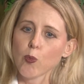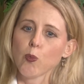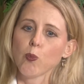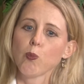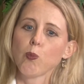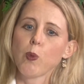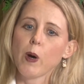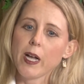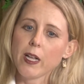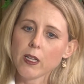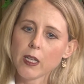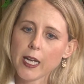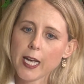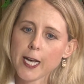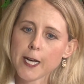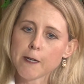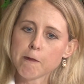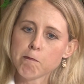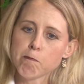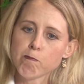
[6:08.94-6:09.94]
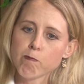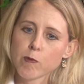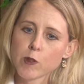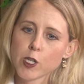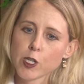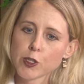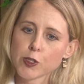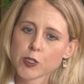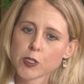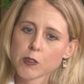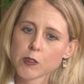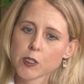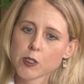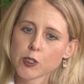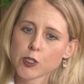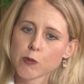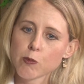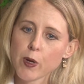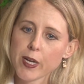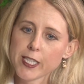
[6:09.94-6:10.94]
Well, um, there's
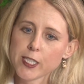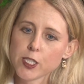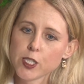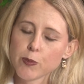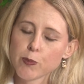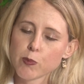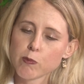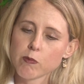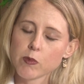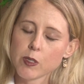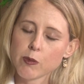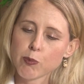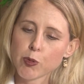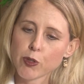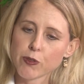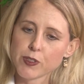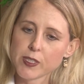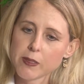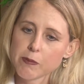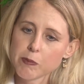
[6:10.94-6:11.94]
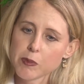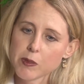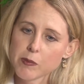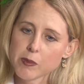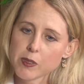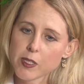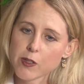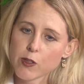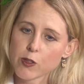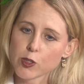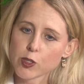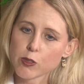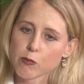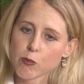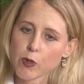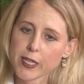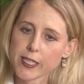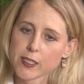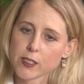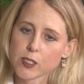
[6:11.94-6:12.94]
there's some ways to improve symptoms, and there's some
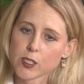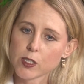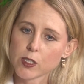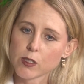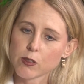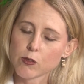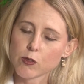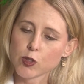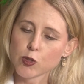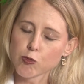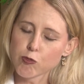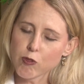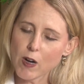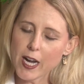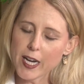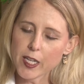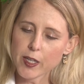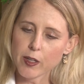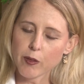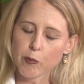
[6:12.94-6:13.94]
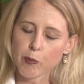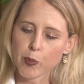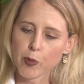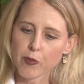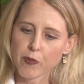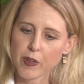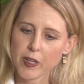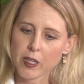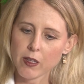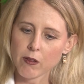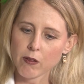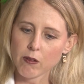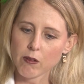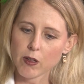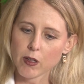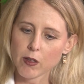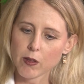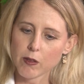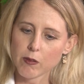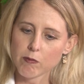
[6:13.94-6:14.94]
ways to try to prevent
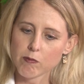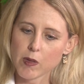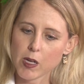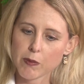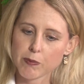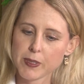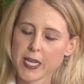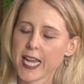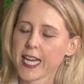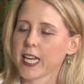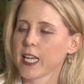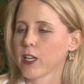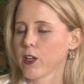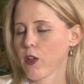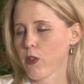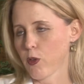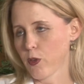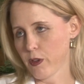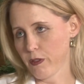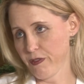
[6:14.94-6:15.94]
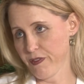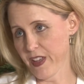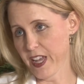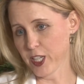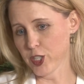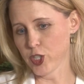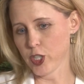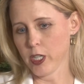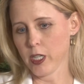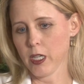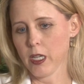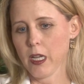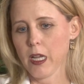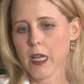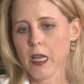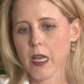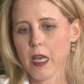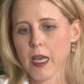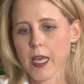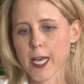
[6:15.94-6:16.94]
uh, obtaining another infection.
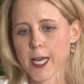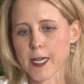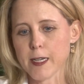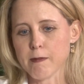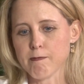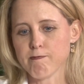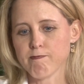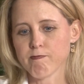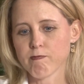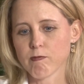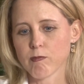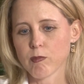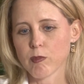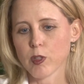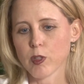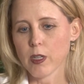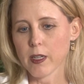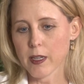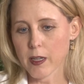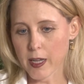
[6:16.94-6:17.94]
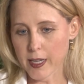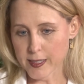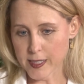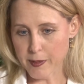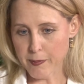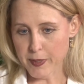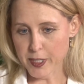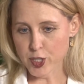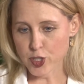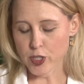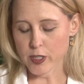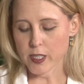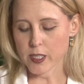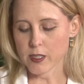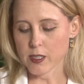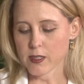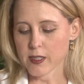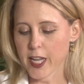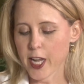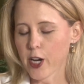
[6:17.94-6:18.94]
Um, as I mentioned,
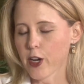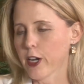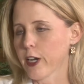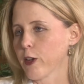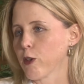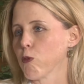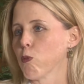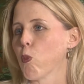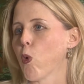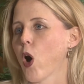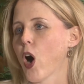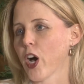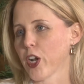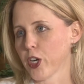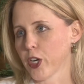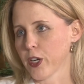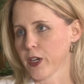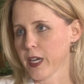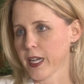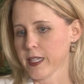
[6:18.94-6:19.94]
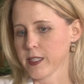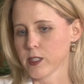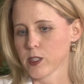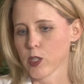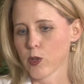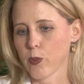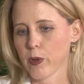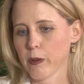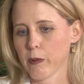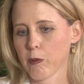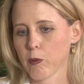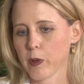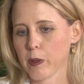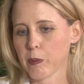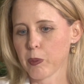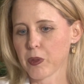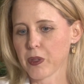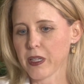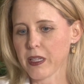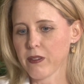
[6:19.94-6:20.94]
this is carried in water, and so we, we
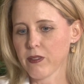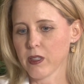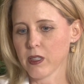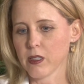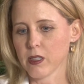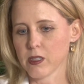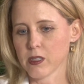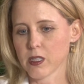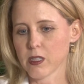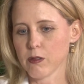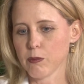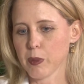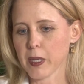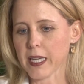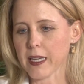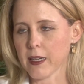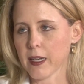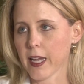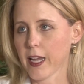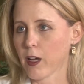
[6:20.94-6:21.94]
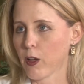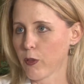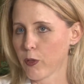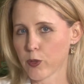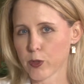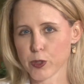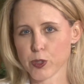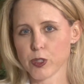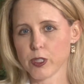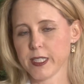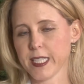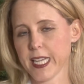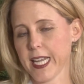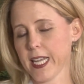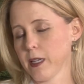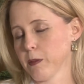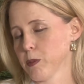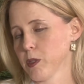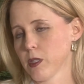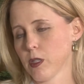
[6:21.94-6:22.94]
believe that this could be inhaled through
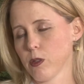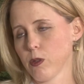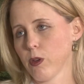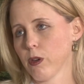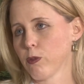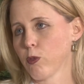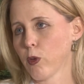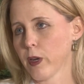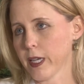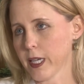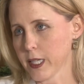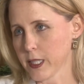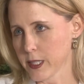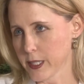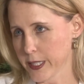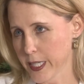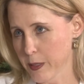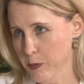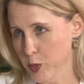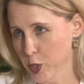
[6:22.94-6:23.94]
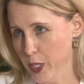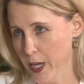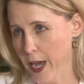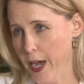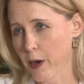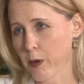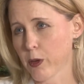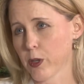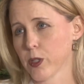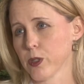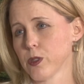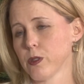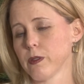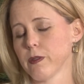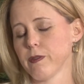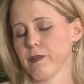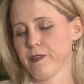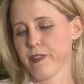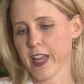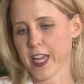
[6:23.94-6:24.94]
steam. So avoiding steam showers,
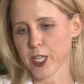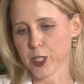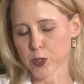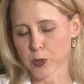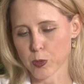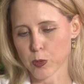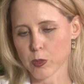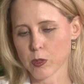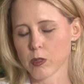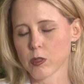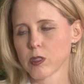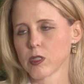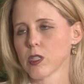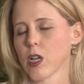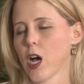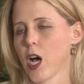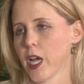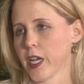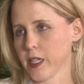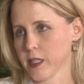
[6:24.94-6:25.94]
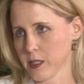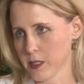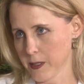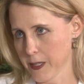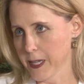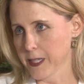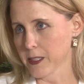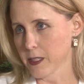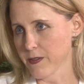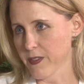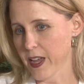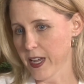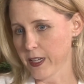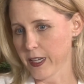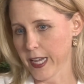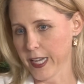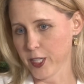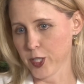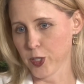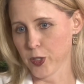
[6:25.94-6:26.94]
facials, saunas, things of that
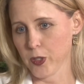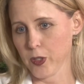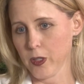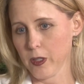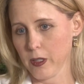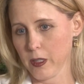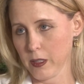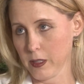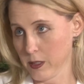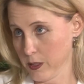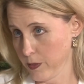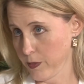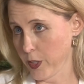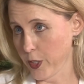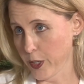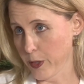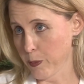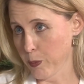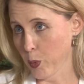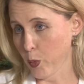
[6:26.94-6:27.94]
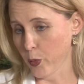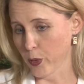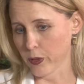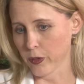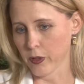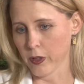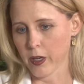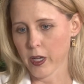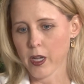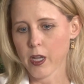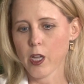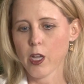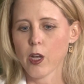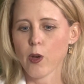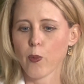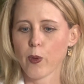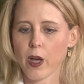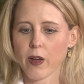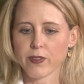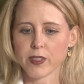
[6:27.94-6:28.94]
nature is very important.
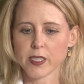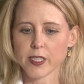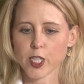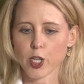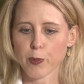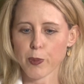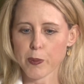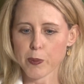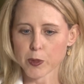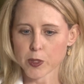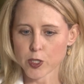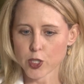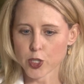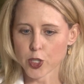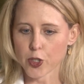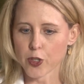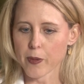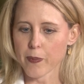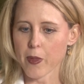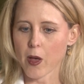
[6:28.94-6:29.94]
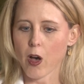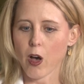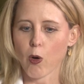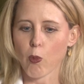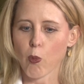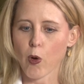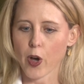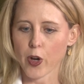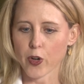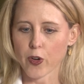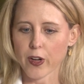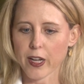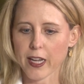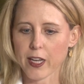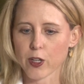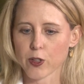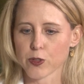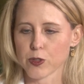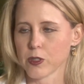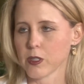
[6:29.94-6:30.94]
We often tell people to turn up the hot water
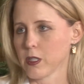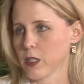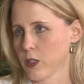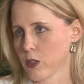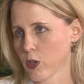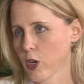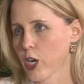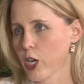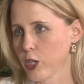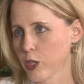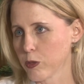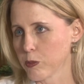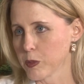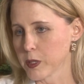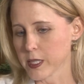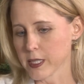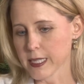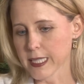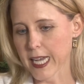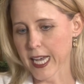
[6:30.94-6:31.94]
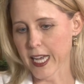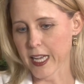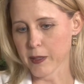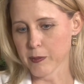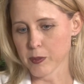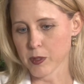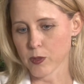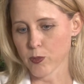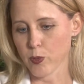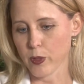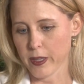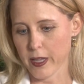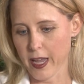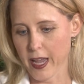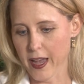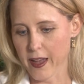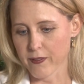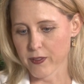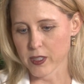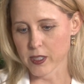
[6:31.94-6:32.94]
heaters in their homes at times when they
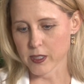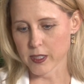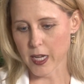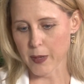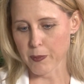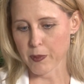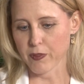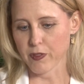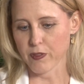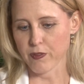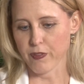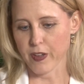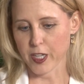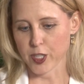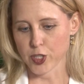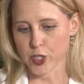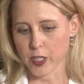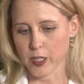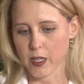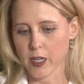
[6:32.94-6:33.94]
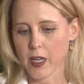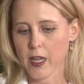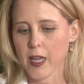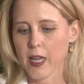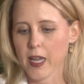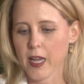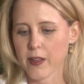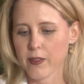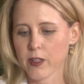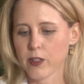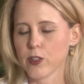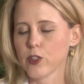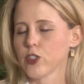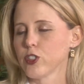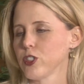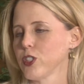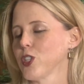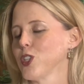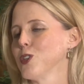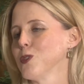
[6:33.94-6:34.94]
have this type of infection, and then
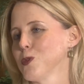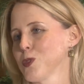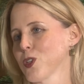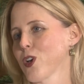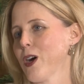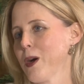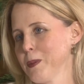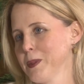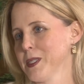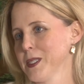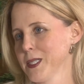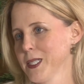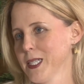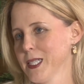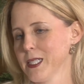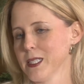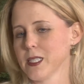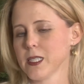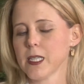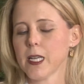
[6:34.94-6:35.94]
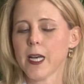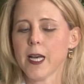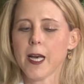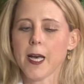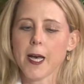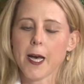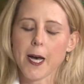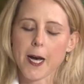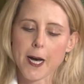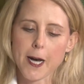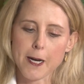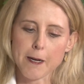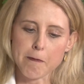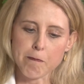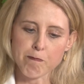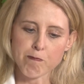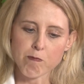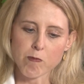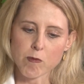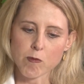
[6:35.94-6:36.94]
just to use common sense.
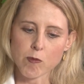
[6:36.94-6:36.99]
Um,